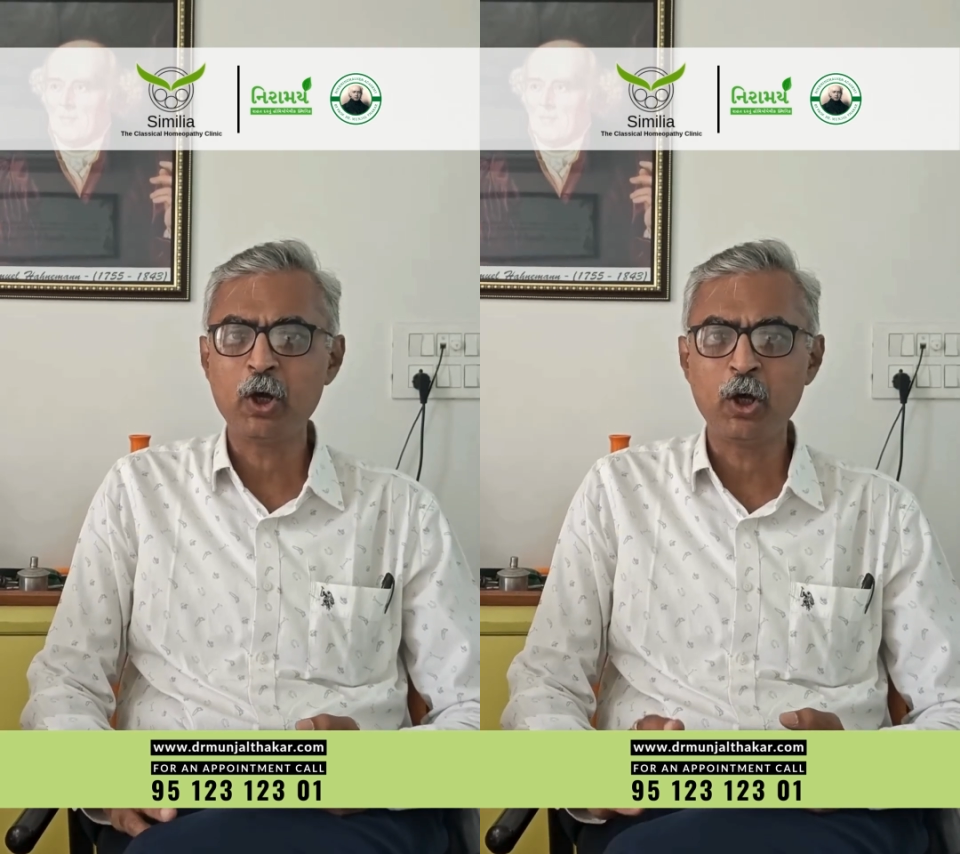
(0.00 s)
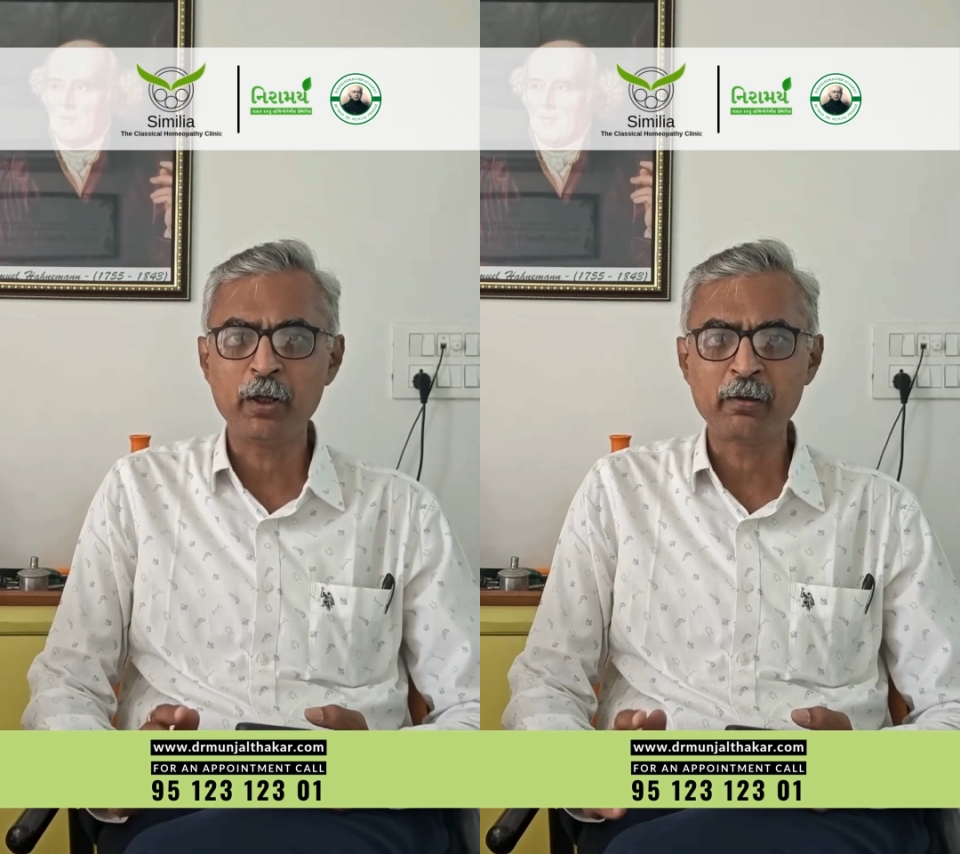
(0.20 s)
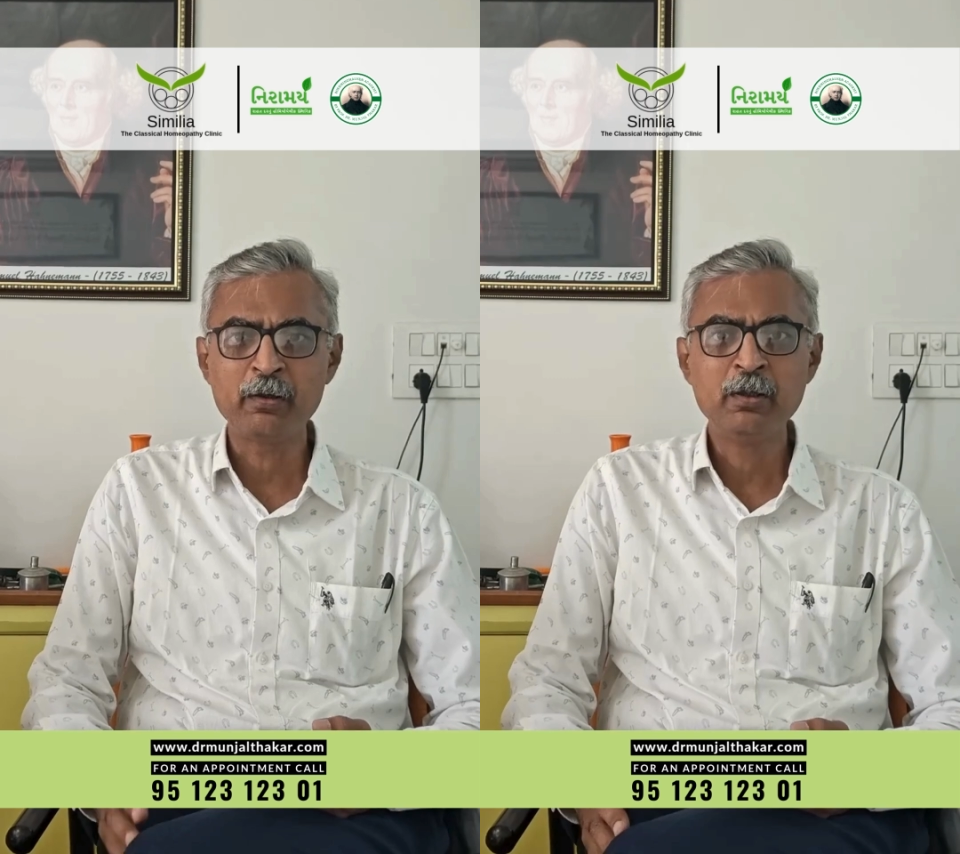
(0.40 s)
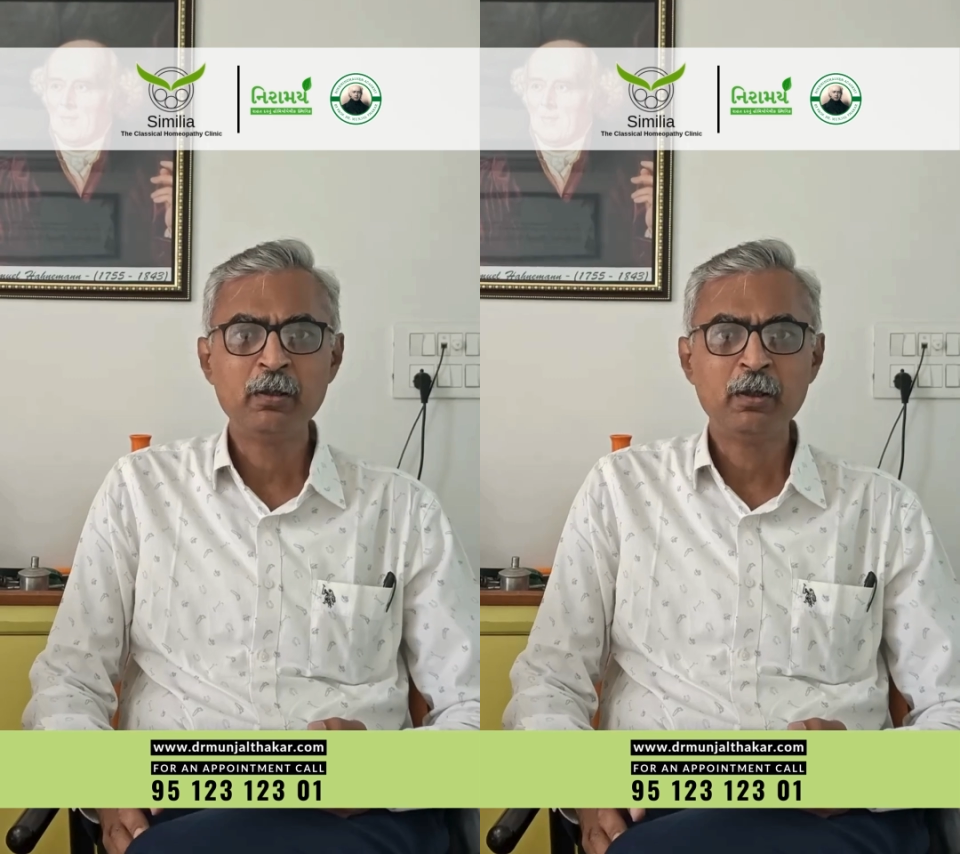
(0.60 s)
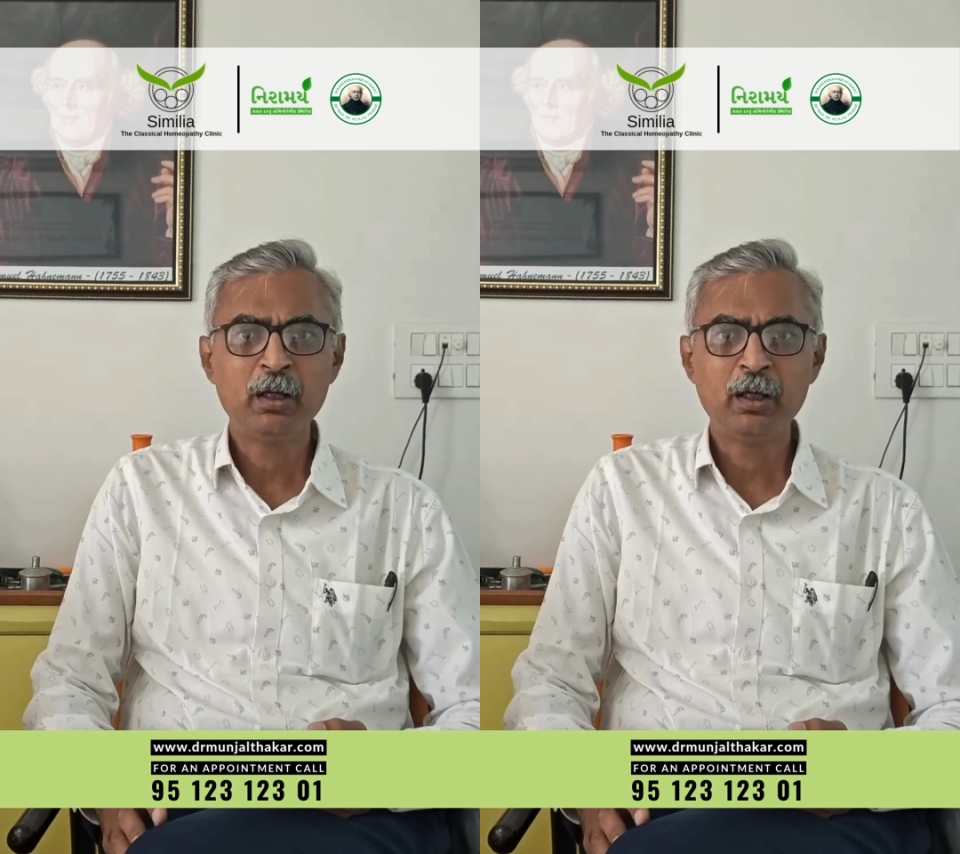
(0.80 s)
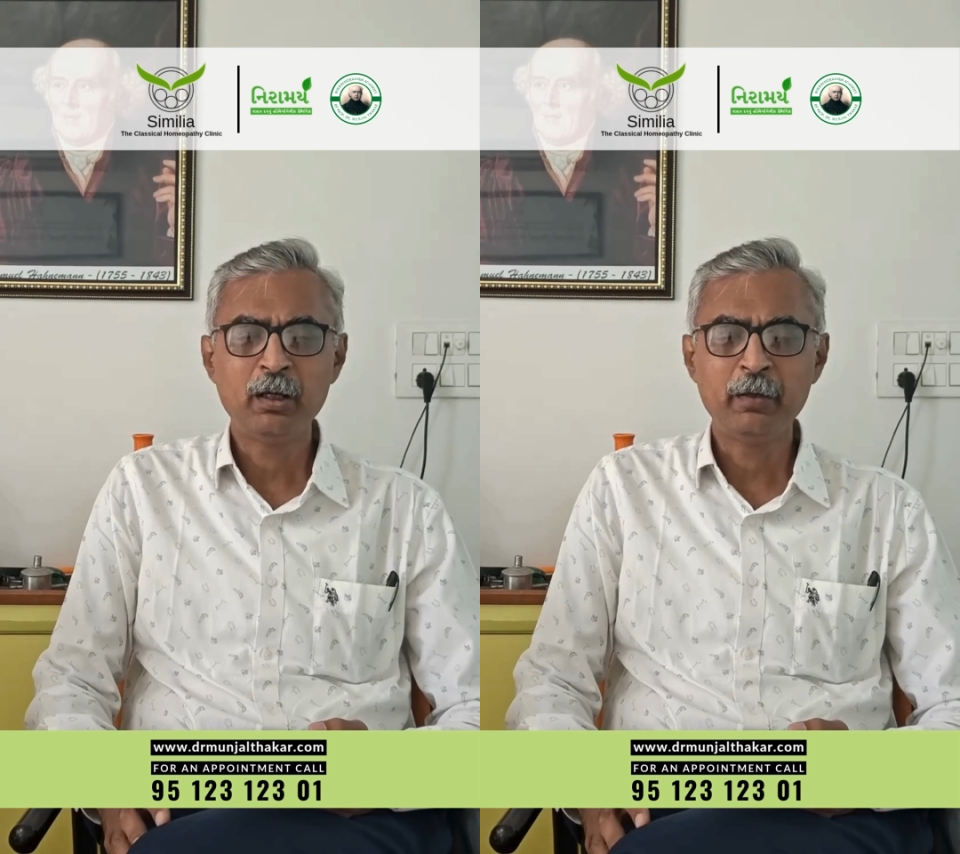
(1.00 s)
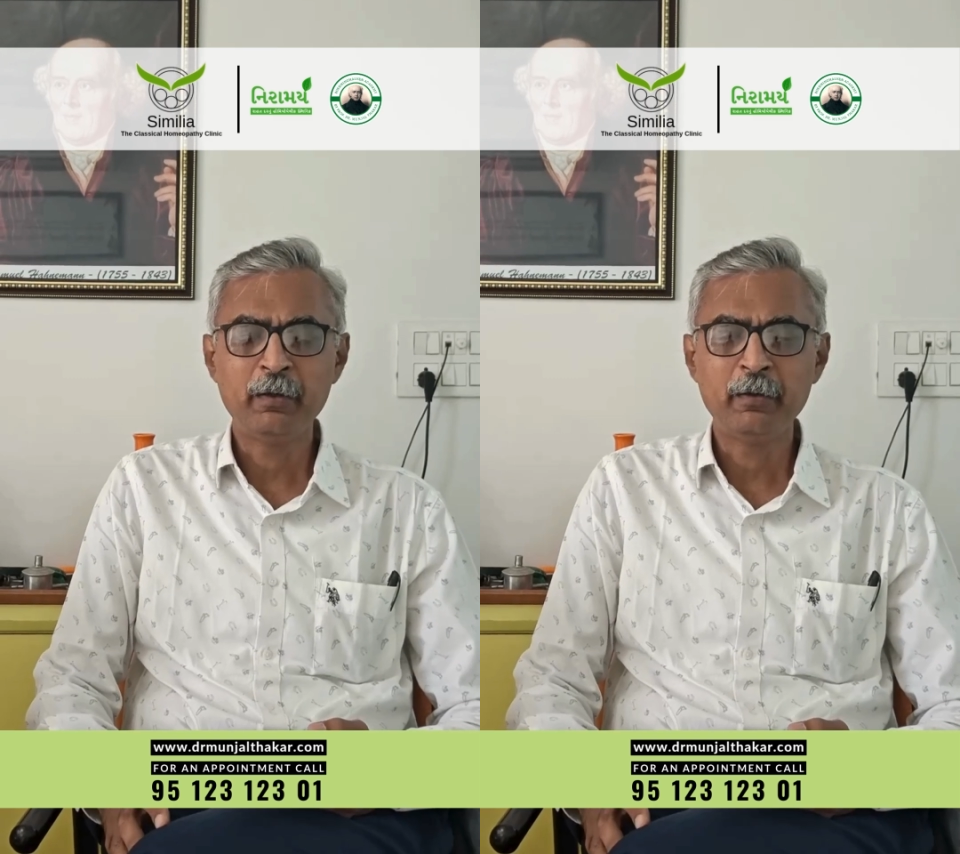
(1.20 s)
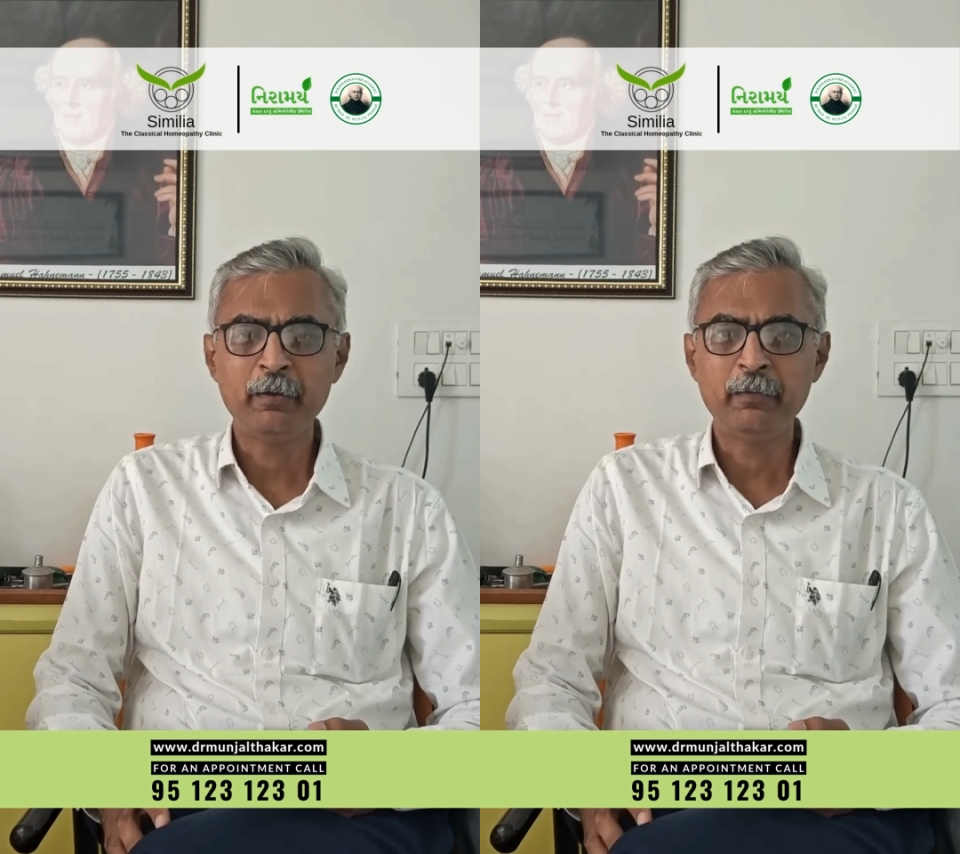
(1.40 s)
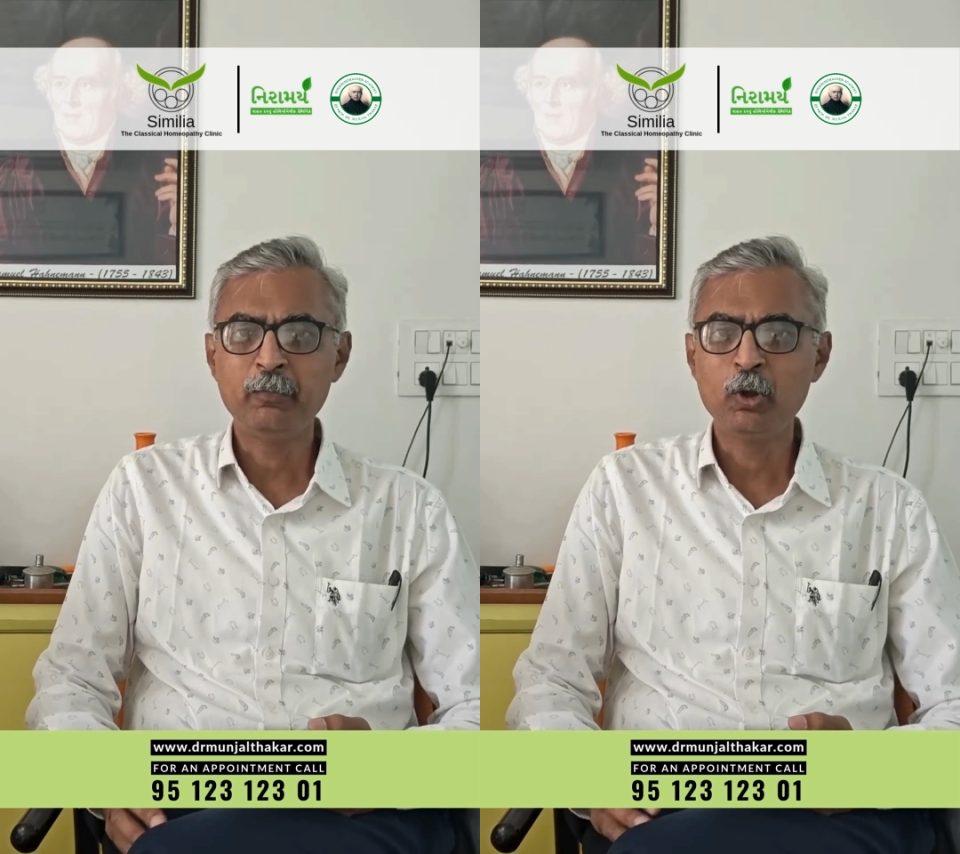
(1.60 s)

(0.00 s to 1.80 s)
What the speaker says: or